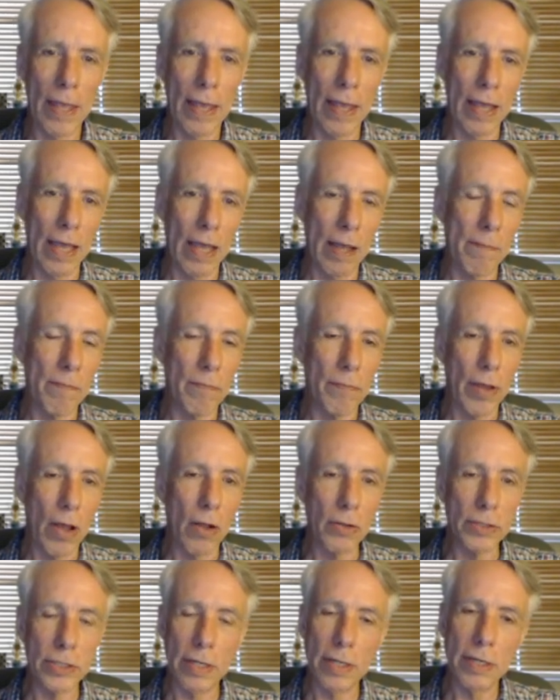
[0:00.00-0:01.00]
Um,
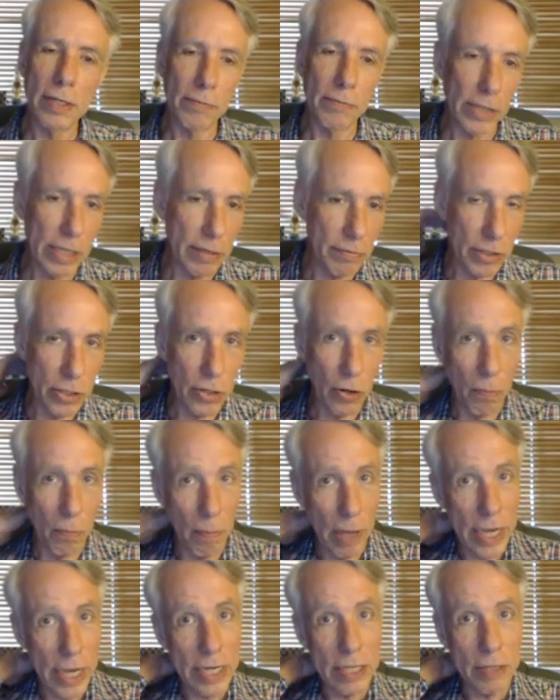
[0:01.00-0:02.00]
alternatively, if you don't
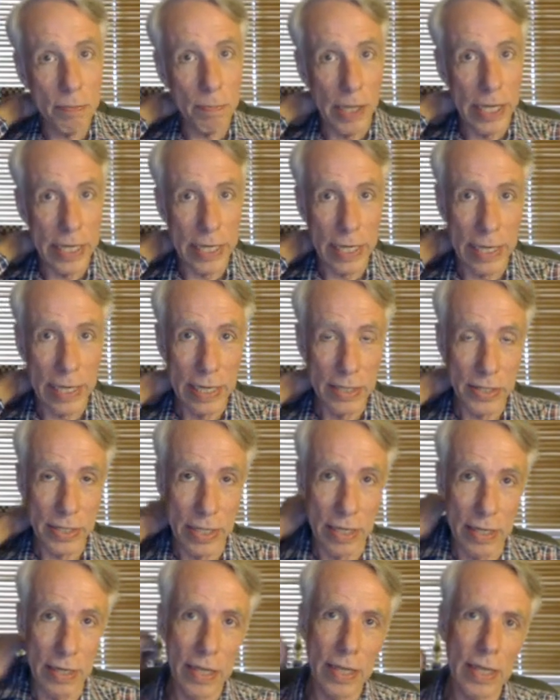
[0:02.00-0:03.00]
mind playing against
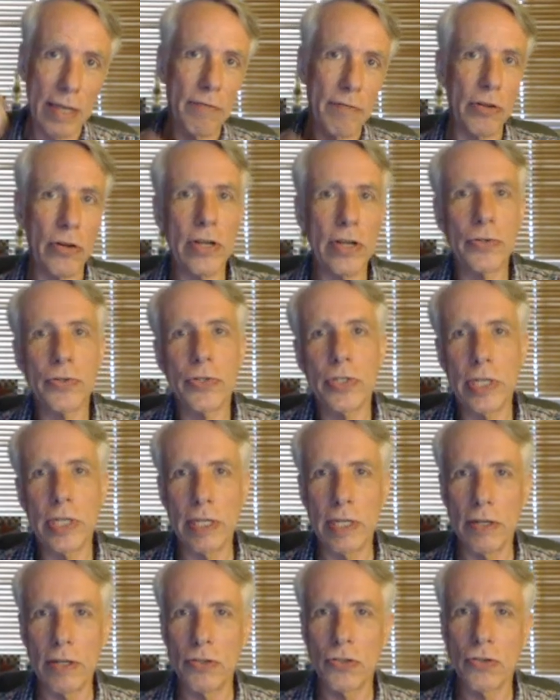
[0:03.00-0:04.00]
it, if you're
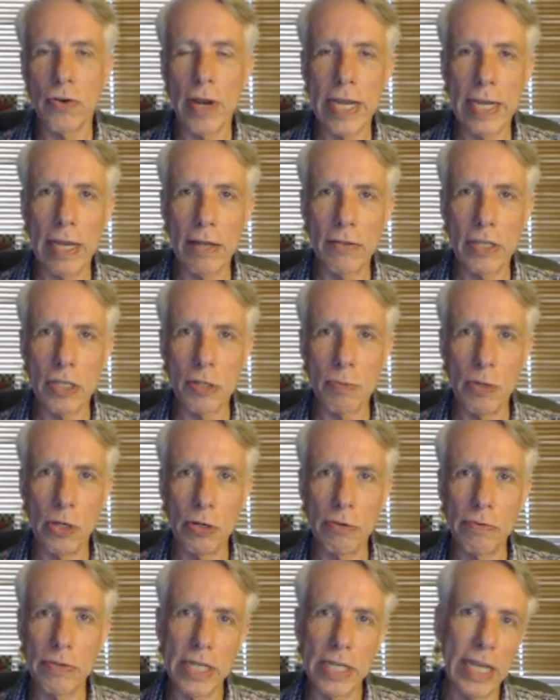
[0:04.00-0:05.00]
interested in trying out these
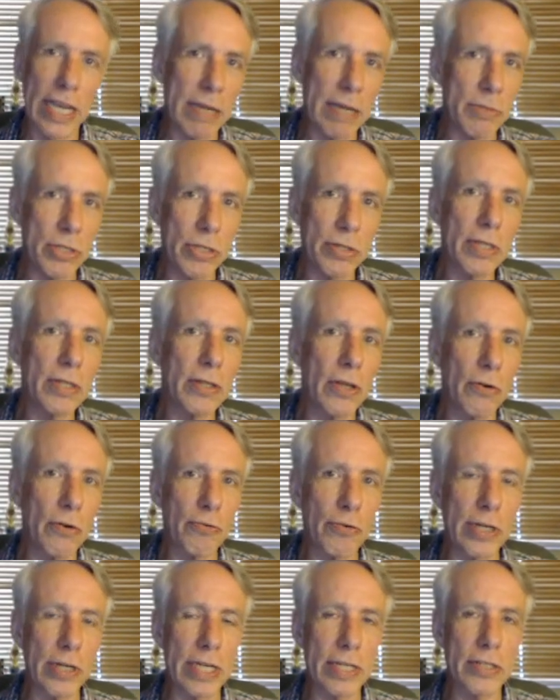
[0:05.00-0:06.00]
maneuvering games, you can go
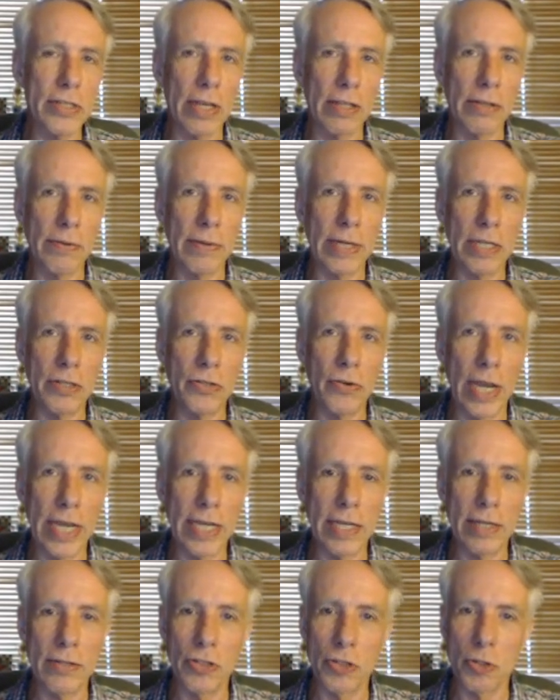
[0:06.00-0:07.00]
for an accelerated
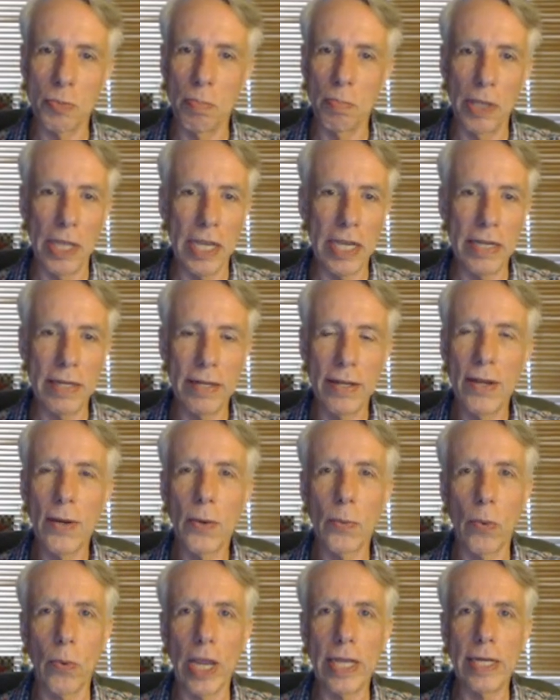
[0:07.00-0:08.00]
dragon, just play
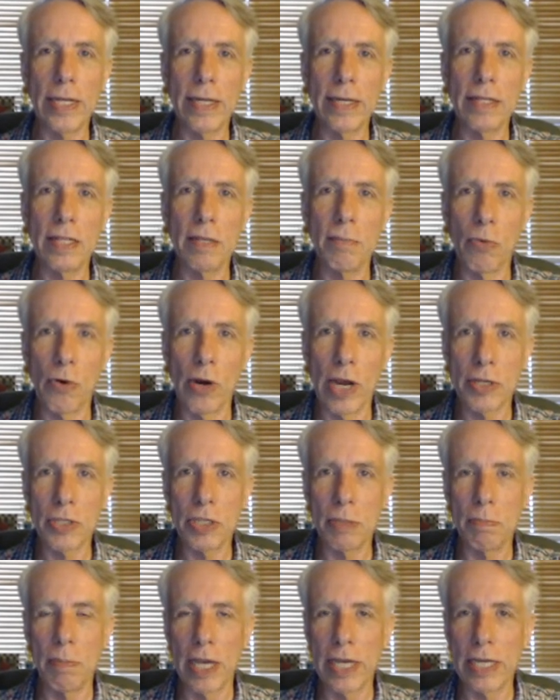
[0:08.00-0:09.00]
right into the
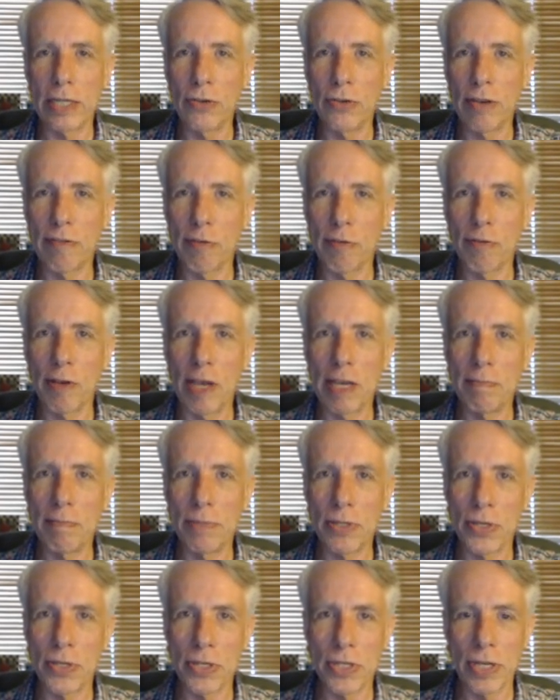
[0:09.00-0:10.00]
Maroczy bind. You have a fine
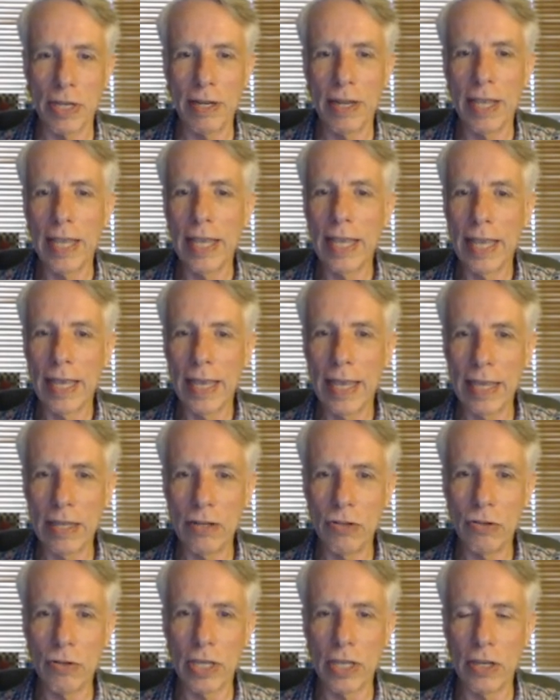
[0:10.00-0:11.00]
position
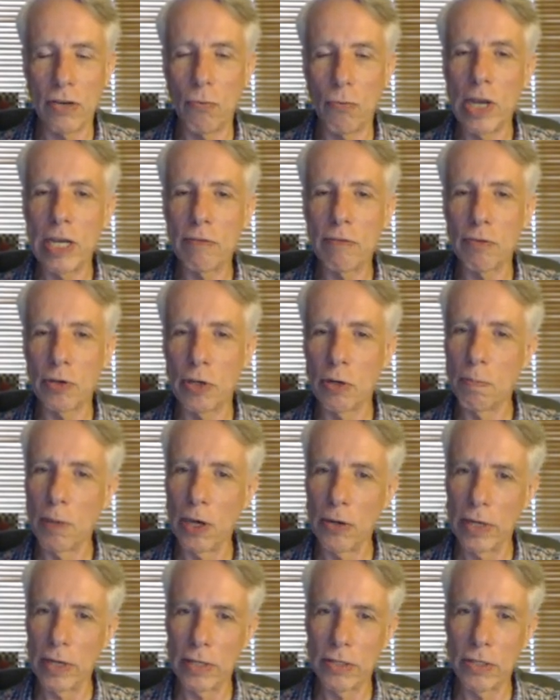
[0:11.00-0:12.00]
and you can wait for your
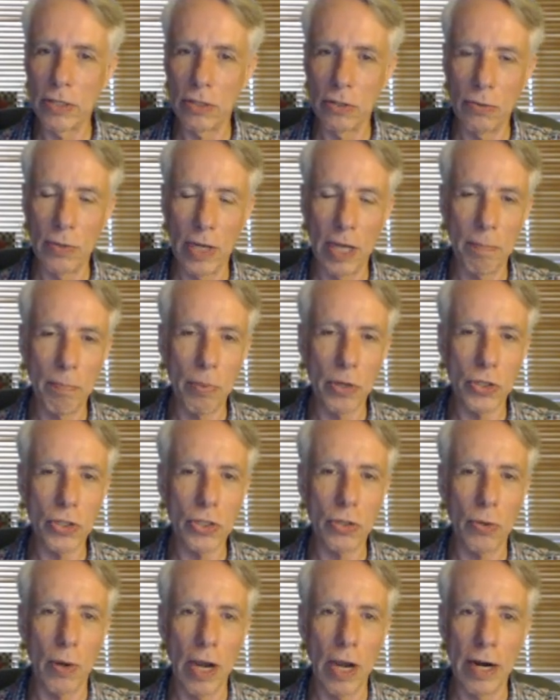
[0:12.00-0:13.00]
opponent to uh, push
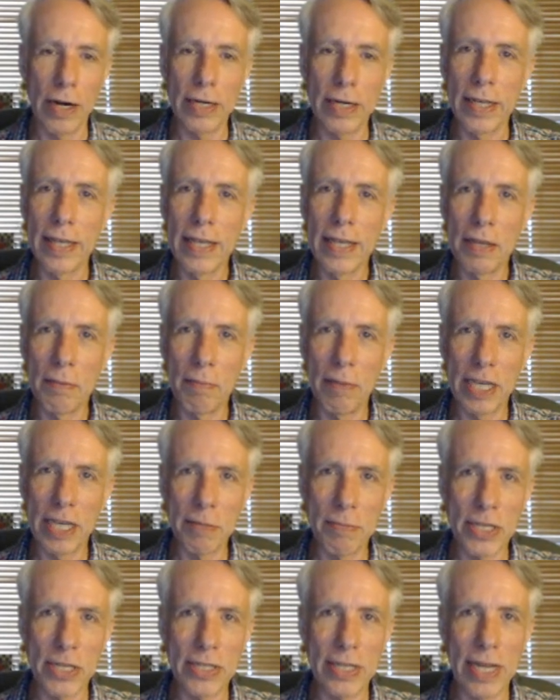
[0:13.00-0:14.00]
too hard, make
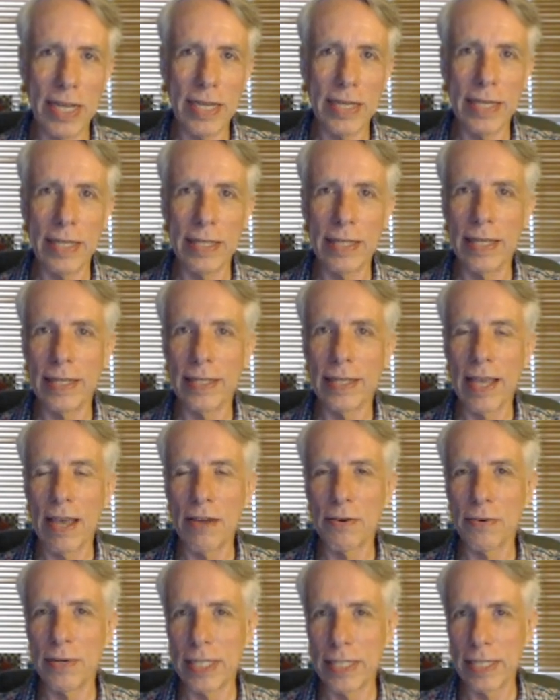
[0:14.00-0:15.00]
a mistake, and then
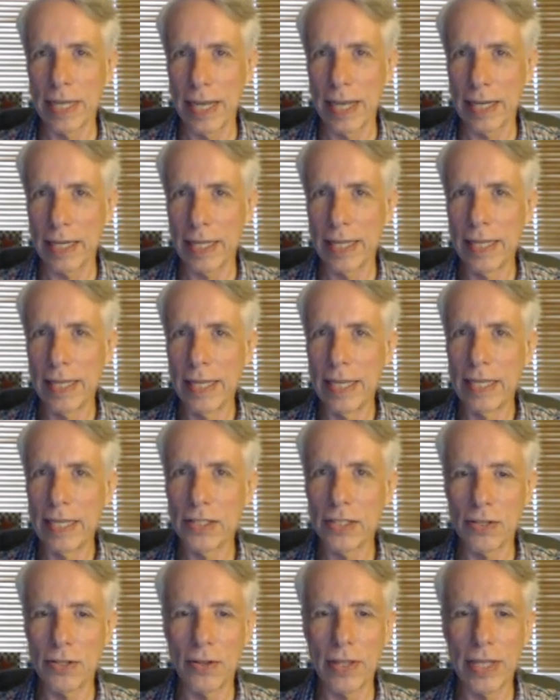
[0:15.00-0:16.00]
counterattack.
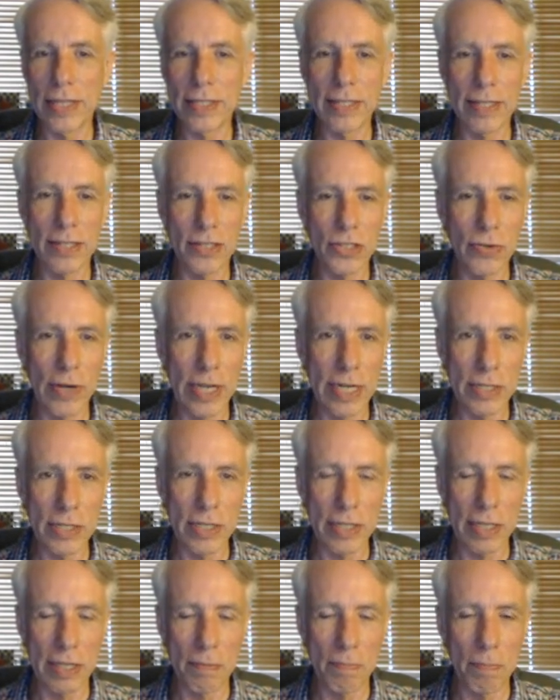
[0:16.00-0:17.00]
So that's a
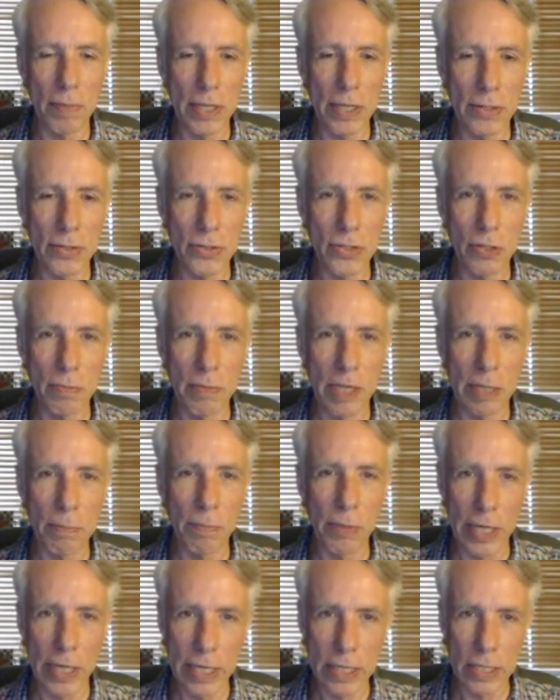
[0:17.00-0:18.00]
strategy that appeals to many
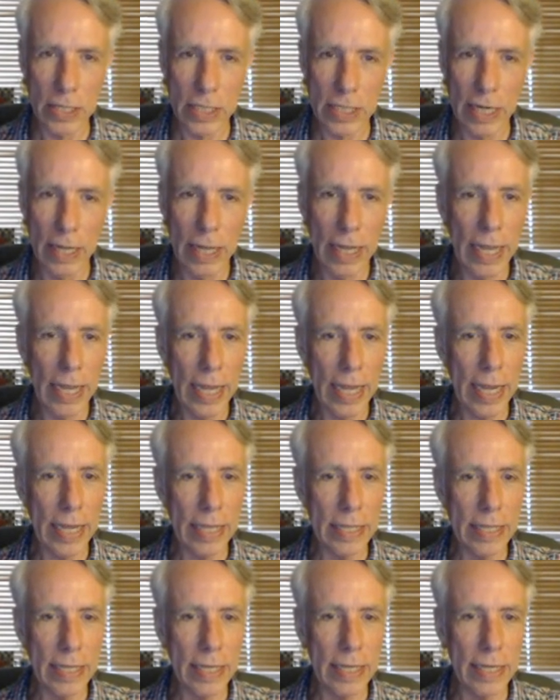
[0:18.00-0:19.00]
players.
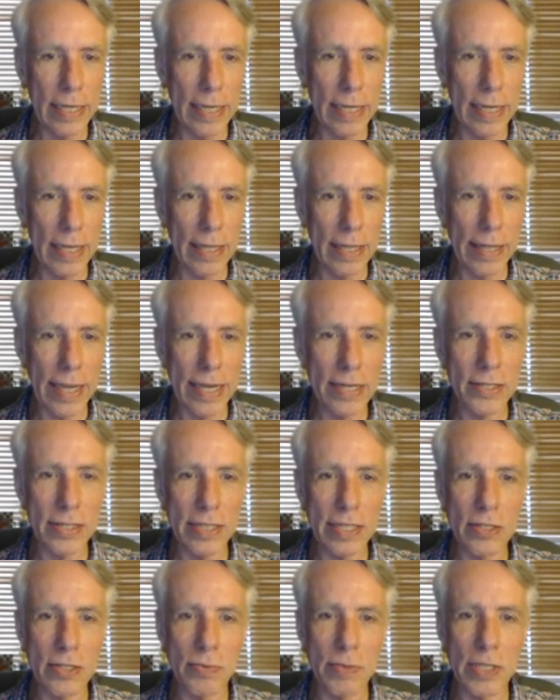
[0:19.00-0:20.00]
And then uh,
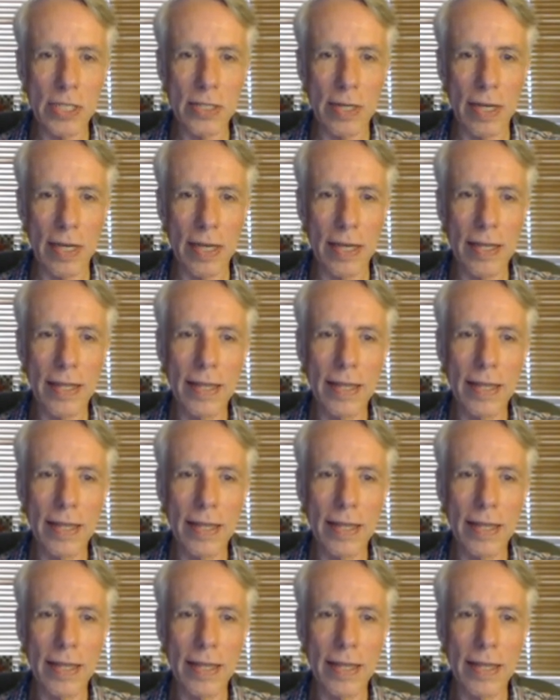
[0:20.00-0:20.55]
lastly, as we saw